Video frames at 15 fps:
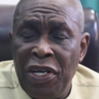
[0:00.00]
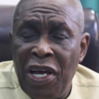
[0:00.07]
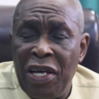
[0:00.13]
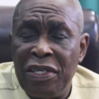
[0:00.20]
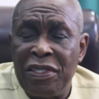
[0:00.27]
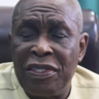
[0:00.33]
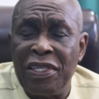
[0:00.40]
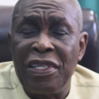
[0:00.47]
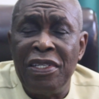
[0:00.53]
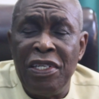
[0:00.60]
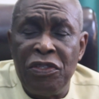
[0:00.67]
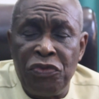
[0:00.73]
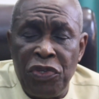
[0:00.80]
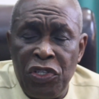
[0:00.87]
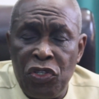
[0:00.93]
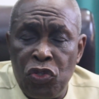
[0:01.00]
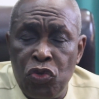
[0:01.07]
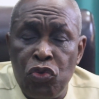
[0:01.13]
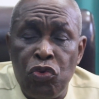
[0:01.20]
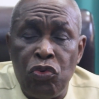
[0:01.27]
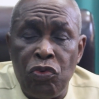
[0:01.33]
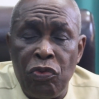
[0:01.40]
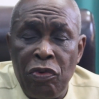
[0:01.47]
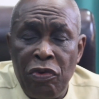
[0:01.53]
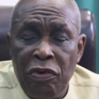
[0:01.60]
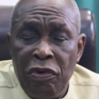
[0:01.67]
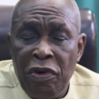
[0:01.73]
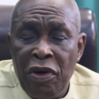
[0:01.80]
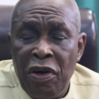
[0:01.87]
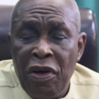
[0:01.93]
are signatories to
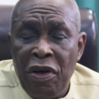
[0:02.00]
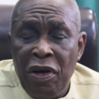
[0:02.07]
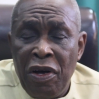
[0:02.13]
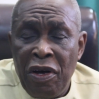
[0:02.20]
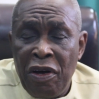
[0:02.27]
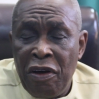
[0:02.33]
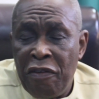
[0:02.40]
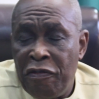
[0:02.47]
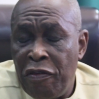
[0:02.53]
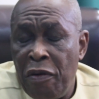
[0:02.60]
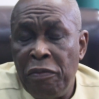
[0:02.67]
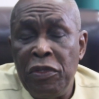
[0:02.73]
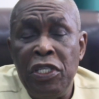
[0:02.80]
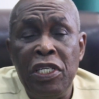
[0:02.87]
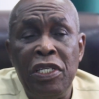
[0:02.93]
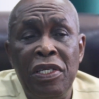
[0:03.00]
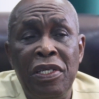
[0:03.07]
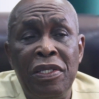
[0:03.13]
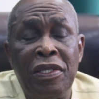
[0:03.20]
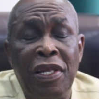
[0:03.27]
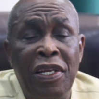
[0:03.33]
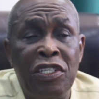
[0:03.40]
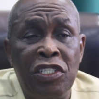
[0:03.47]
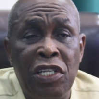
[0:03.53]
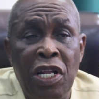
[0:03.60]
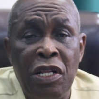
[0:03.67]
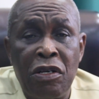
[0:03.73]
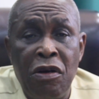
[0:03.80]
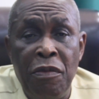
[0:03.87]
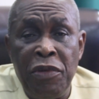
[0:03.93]
from the international
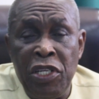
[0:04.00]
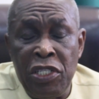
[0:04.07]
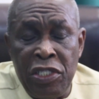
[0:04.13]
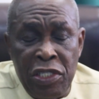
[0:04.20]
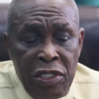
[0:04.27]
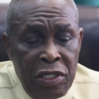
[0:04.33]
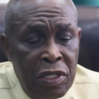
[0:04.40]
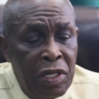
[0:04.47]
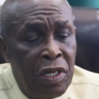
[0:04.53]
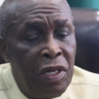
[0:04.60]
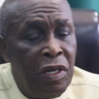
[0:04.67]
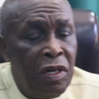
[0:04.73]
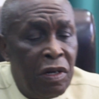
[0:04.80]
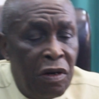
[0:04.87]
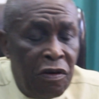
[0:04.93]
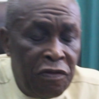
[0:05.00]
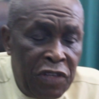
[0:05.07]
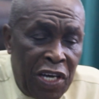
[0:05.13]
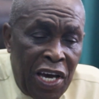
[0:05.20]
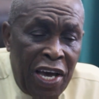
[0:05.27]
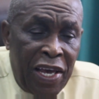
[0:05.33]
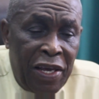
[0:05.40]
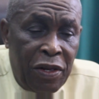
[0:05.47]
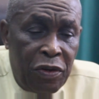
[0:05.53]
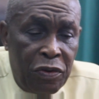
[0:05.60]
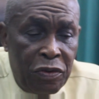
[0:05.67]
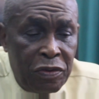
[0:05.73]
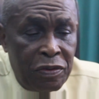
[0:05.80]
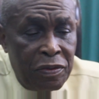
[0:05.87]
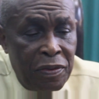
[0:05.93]
community of the ILO.
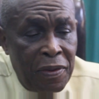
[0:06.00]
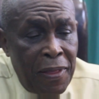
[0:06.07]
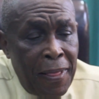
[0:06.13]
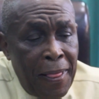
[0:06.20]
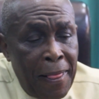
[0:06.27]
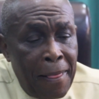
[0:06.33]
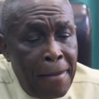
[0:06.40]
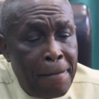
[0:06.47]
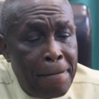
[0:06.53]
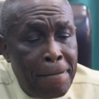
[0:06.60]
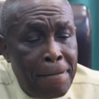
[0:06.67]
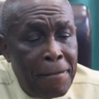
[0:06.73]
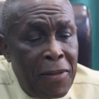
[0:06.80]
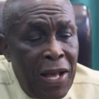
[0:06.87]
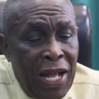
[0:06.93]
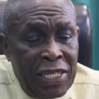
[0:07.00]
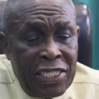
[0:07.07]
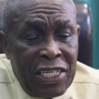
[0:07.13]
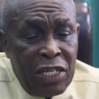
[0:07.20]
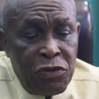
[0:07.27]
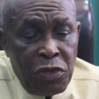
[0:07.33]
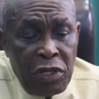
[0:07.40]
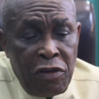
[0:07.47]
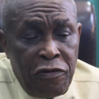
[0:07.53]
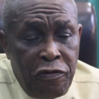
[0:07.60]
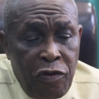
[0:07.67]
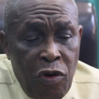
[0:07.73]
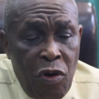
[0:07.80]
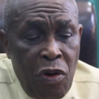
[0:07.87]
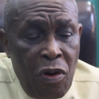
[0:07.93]
Article
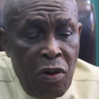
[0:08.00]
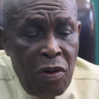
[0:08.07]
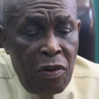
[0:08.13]
24